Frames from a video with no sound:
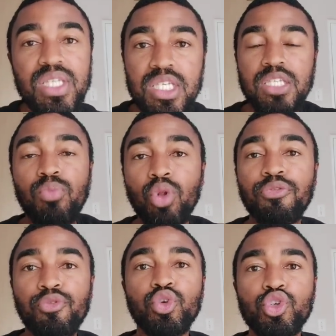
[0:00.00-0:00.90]
these
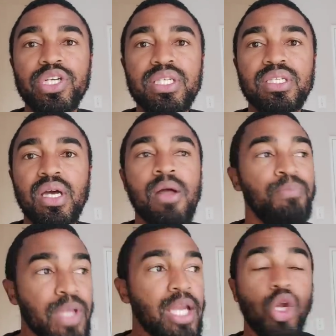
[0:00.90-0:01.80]
small fruit trees
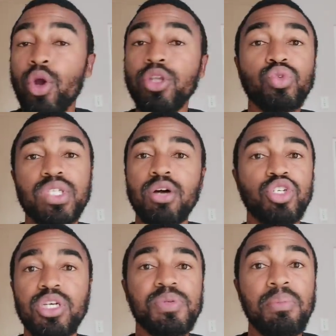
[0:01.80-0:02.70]
and going to
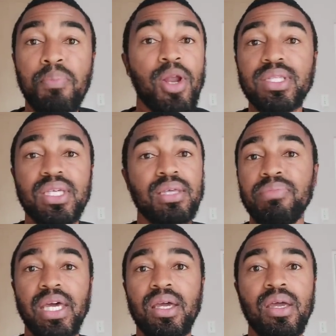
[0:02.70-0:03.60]
townships and planting
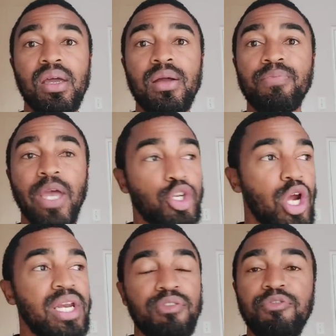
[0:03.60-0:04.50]
them there, and
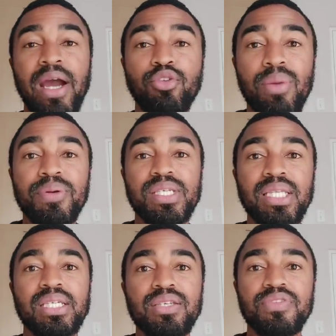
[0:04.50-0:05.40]
trying to find
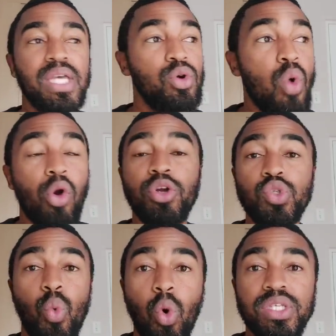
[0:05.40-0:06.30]
representatives there who are going
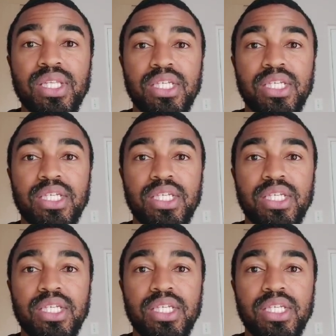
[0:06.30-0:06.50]
to water